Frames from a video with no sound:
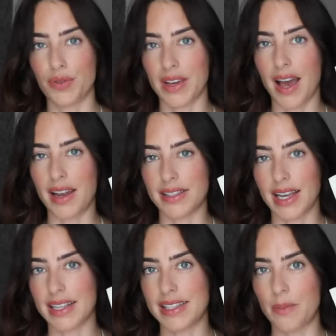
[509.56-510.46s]
three colours,
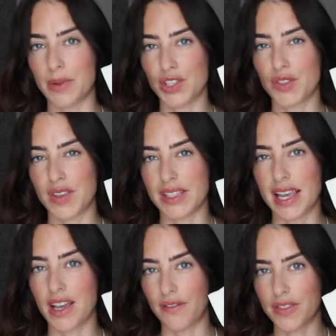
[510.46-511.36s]
like I said, but just for the
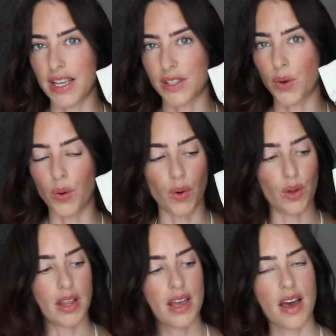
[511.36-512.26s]
sake of this
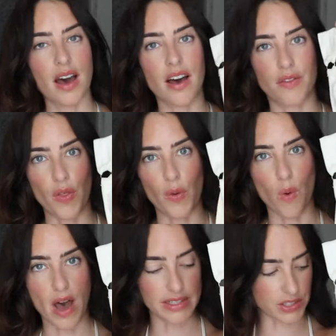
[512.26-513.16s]
haul, I've got the
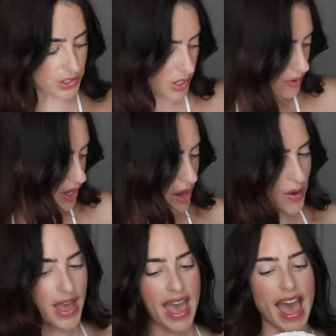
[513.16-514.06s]
white to show
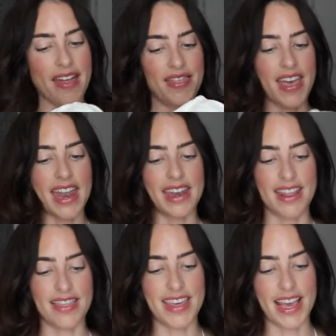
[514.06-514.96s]
you. And
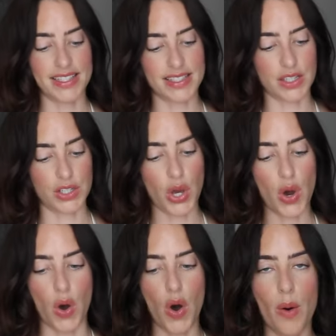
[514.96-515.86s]
then this
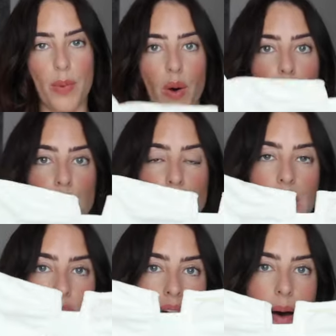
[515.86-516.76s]
top
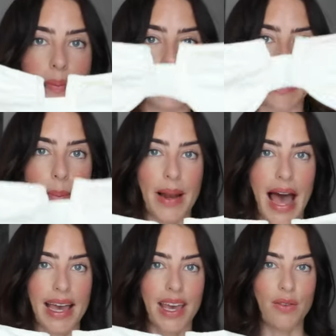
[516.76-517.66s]
also comes in
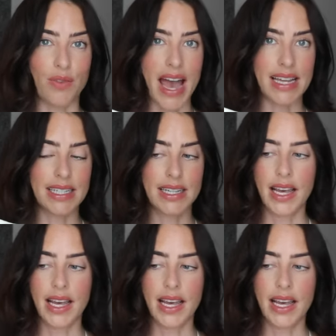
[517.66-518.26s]
black and red.